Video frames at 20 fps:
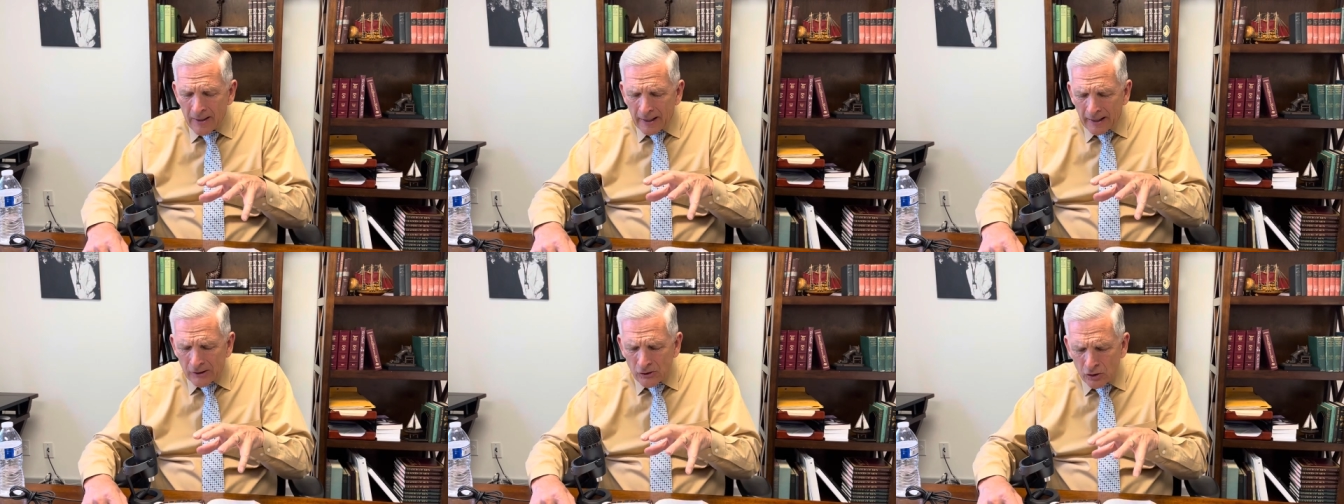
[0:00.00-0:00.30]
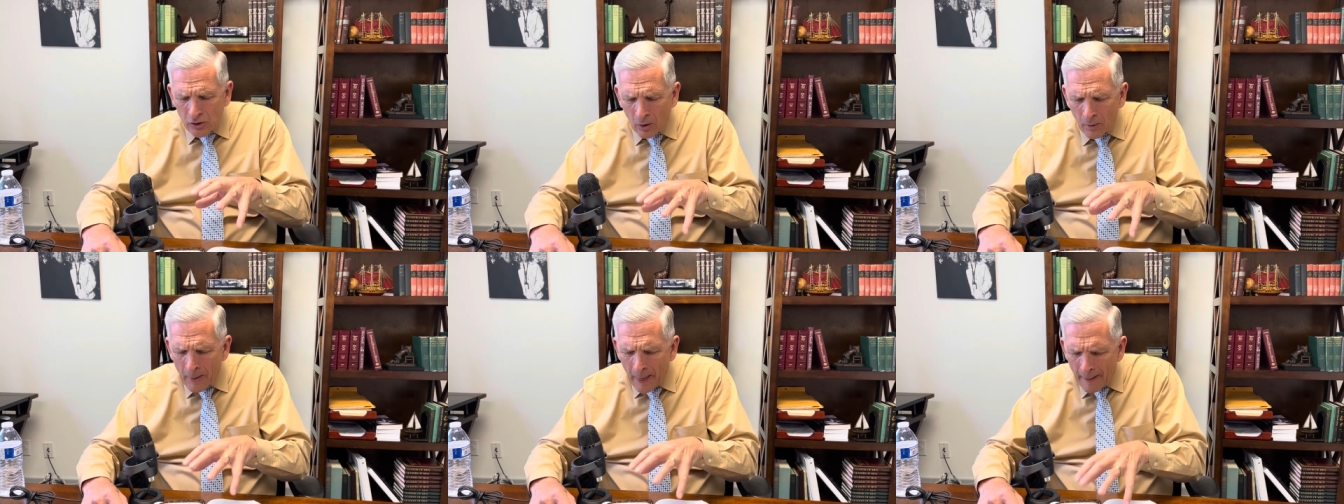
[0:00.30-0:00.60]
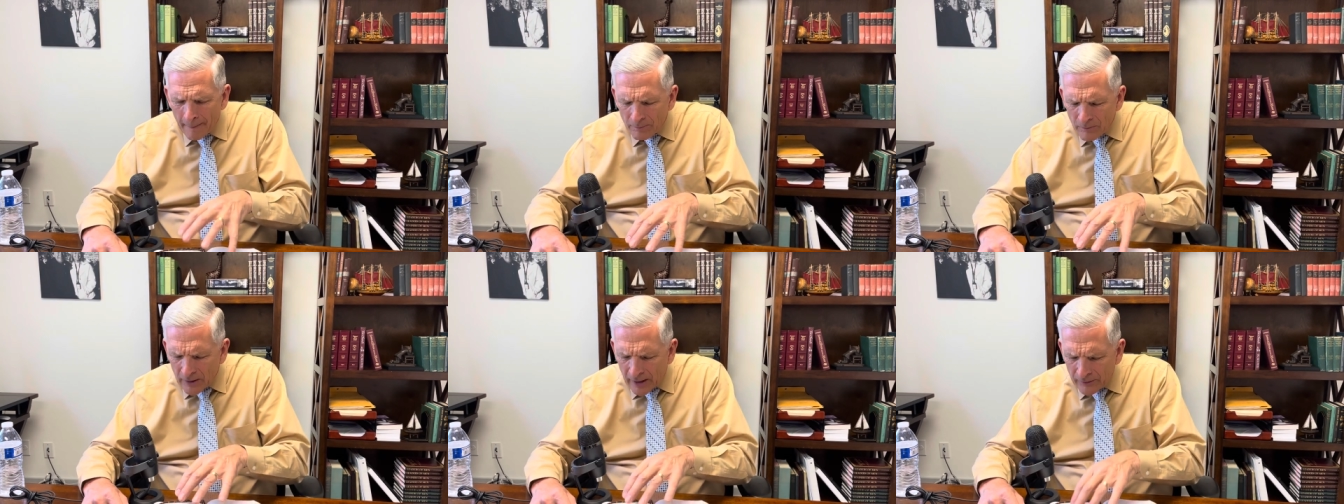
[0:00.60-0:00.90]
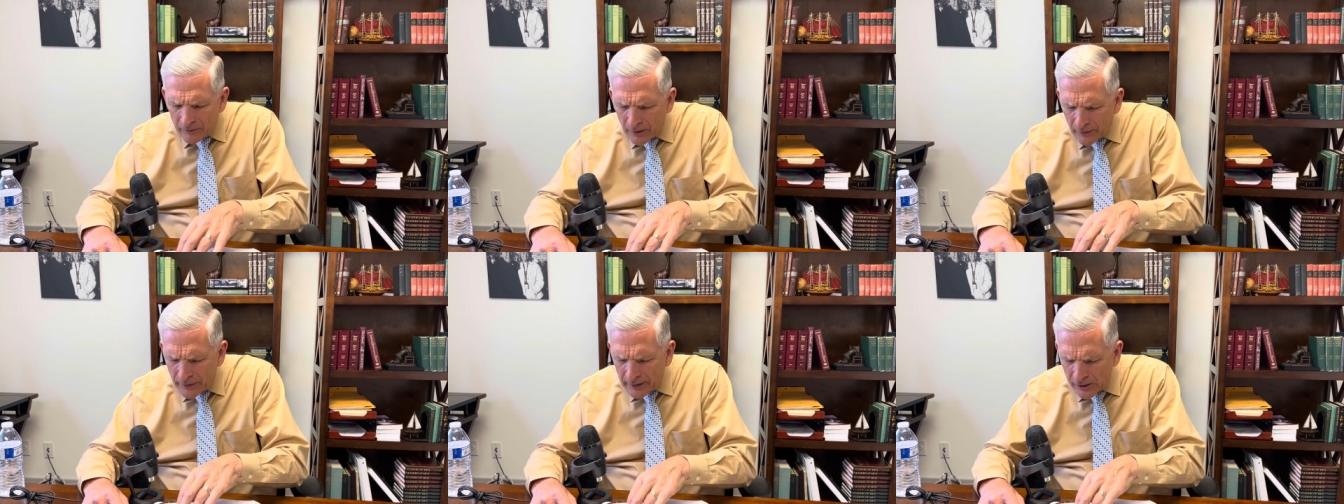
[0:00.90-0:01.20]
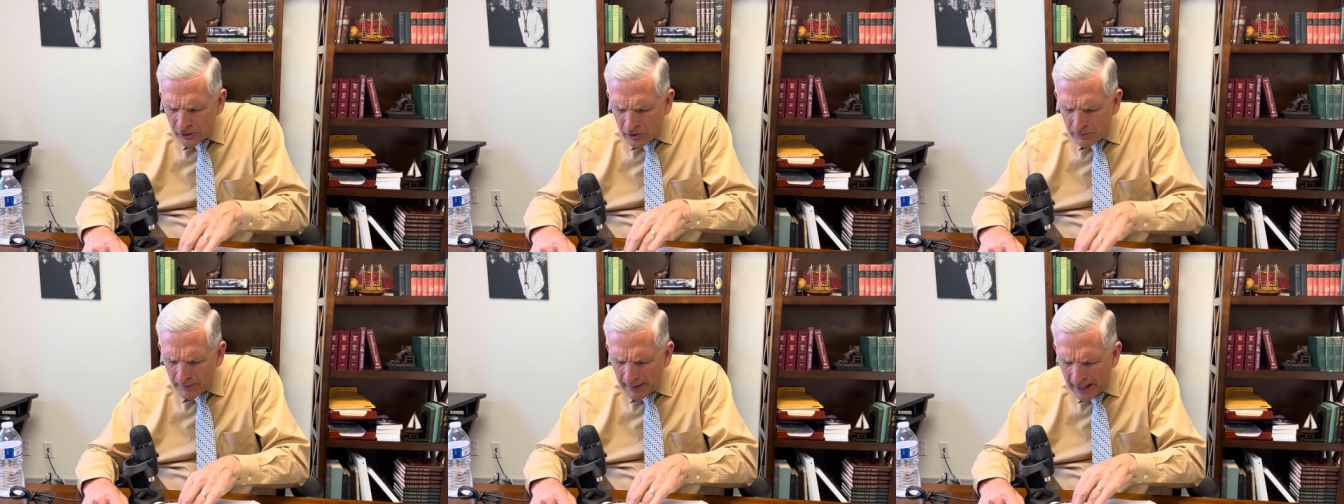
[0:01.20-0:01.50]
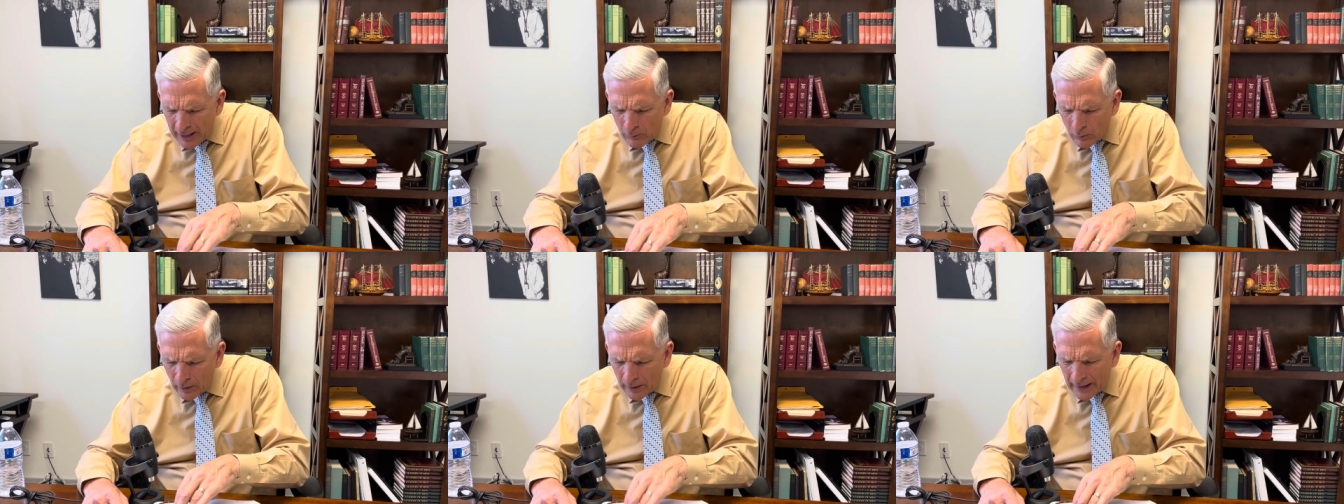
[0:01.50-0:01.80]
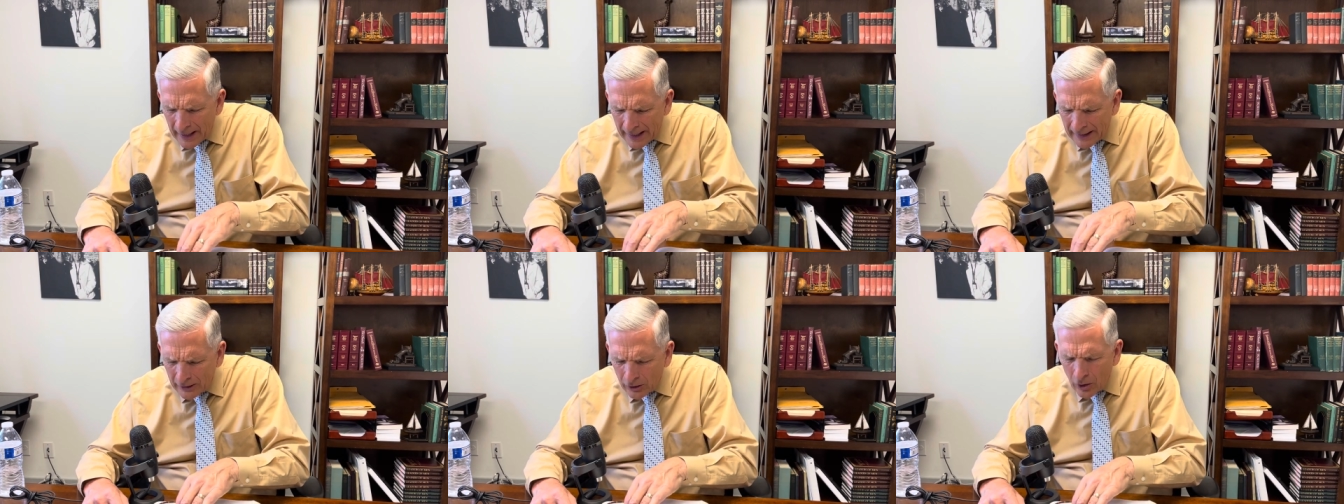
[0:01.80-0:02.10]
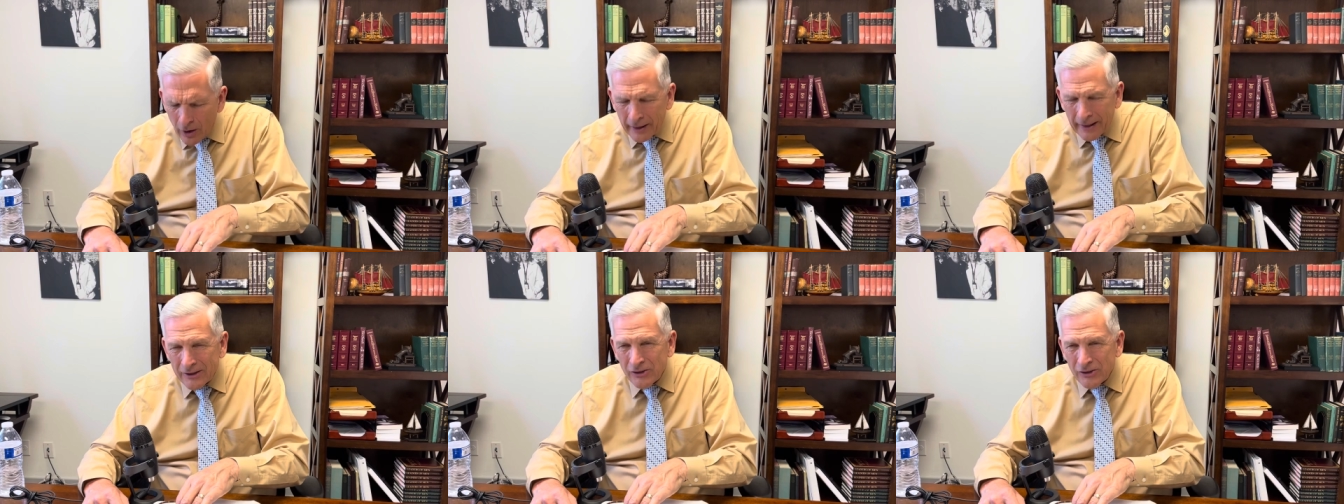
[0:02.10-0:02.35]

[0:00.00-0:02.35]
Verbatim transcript: And so to this man will I look